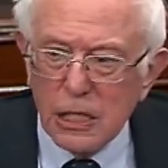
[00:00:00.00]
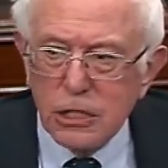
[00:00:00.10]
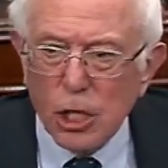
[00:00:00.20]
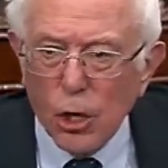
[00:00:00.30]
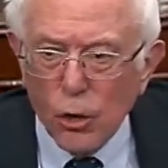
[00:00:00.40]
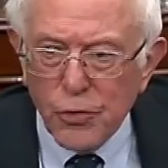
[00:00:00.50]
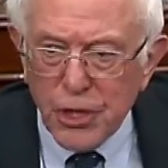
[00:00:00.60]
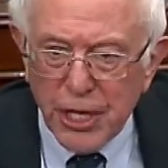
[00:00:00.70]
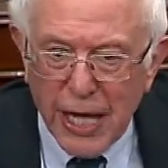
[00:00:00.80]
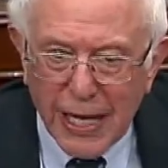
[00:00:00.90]
over
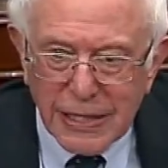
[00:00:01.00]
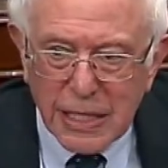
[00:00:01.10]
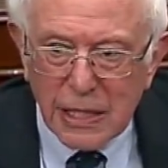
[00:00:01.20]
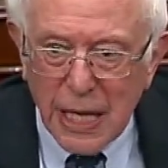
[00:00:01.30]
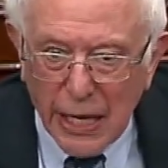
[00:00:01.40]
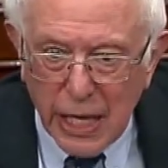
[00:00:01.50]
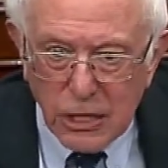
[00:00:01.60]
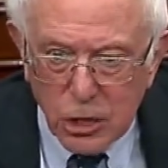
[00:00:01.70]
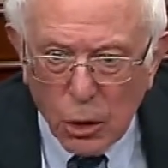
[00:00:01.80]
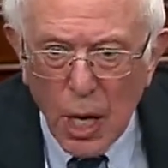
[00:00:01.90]
the next decade.
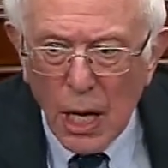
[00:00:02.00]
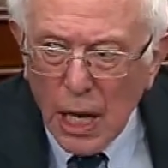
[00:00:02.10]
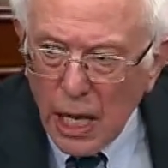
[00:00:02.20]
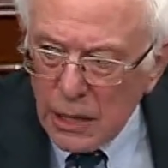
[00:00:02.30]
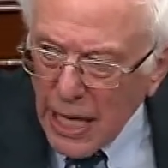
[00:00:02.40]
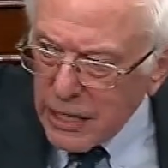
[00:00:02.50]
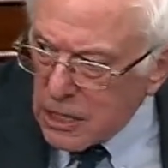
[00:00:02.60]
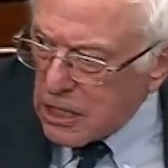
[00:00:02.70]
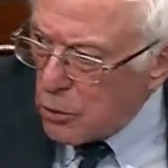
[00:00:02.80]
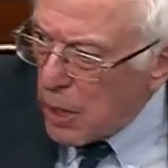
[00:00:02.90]
So I like to
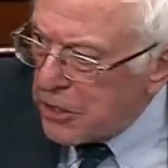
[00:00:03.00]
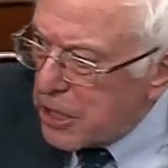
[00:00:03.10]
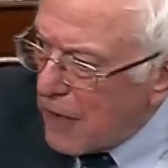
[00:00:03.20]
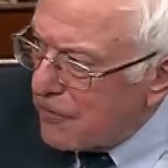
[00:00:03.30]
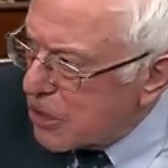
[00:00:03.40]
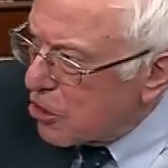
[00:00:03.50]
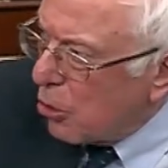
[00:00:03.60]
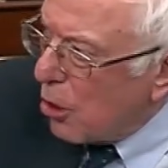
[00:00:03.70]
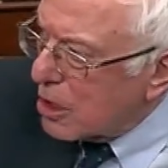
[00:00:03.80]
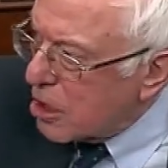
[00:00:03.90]
see where the deficit
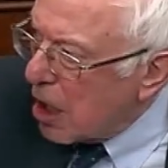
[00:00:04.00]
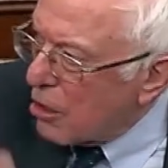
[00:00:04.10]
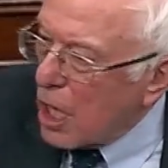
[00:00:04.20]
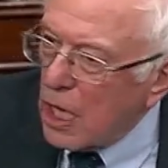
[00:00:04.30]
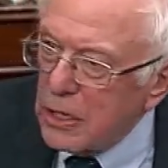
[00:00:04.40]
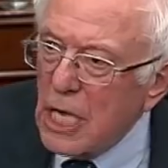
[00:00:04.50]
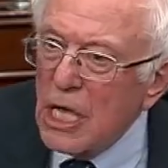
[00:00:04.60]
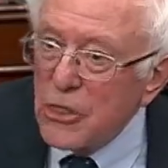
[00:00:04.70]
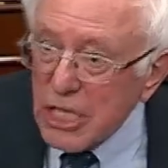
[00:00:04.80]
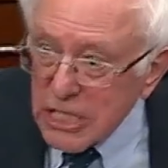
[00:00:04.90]
hawks are on
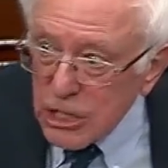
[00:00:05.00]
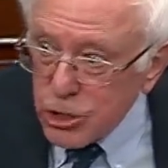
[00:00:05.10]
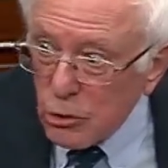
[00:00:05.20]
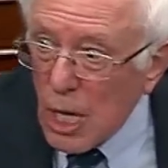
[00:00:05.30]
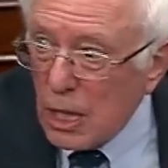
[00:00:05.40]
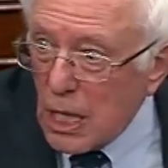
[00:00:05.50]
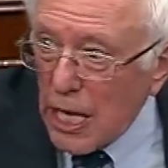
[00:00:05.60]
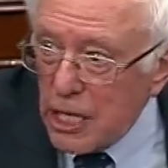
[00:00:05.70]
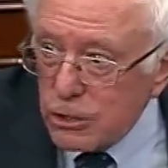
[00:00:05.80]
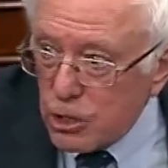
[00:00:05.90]
this issue.
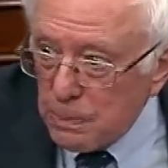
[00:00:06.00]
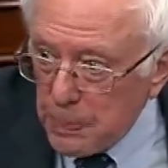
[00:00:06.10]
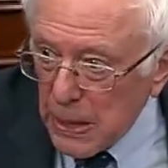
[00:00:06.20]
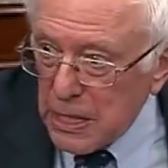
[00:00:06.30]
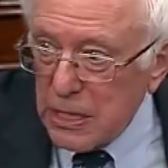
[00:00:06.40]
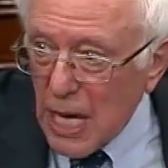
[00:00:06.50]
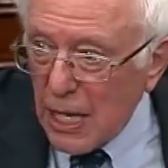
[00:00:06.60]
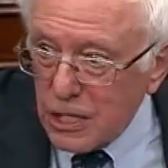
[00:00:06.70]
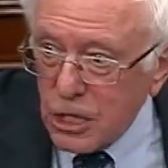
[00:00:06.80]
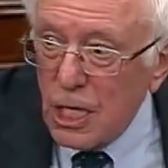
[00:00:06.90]
$900 billion,
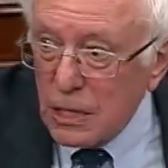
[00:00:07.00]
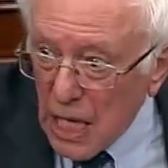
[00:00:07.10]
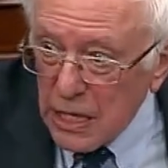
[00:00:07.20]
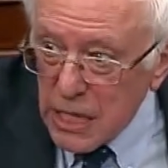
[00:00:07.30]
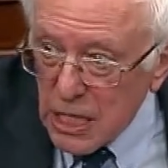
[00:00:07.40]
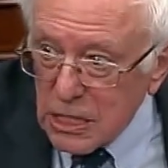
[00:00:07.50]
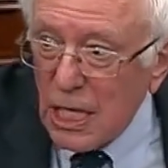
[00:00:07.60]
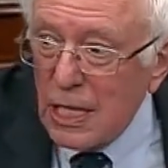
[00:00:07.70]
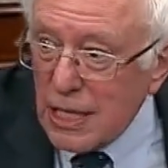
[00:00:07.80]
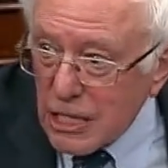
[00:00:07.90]
10 years,
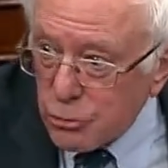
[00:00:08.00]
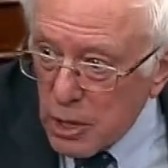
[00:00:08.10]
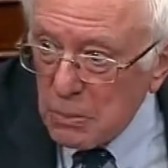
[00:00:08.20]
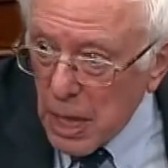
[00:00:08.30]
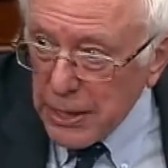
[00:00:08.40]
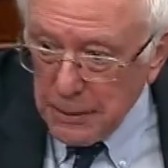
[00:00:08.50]
that's real money.